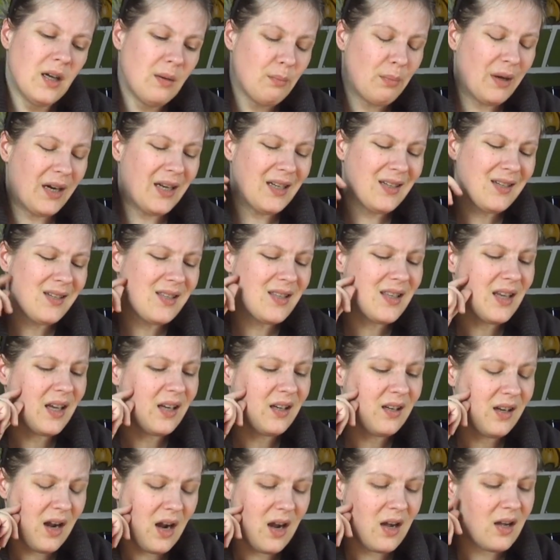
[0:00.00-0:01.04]
but I
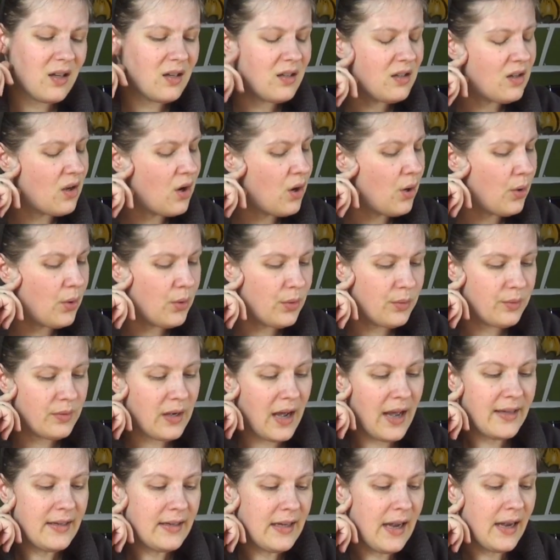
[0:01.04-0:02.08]
decided, oh no,
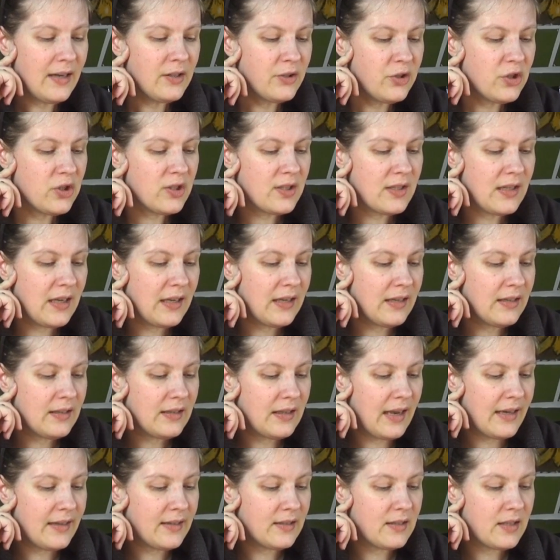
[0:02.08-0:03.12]
I just
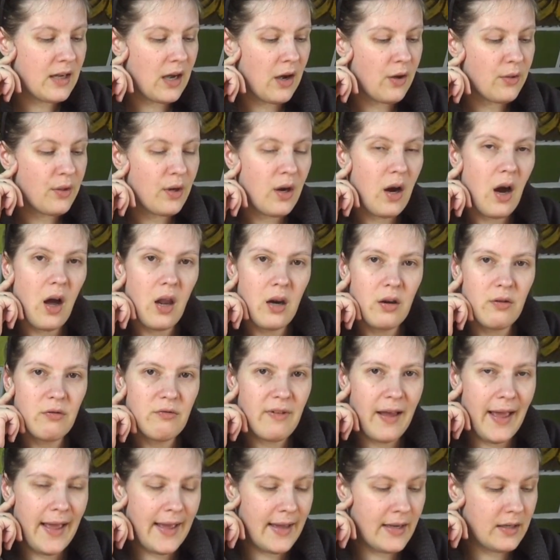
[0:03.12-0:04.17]
liked how the color
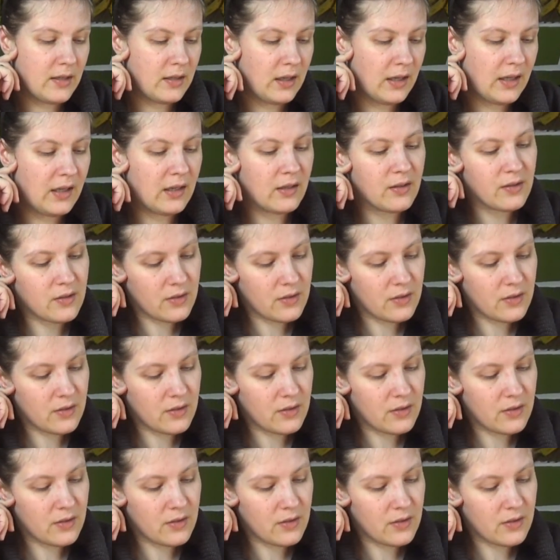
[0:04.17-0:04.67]
ran here,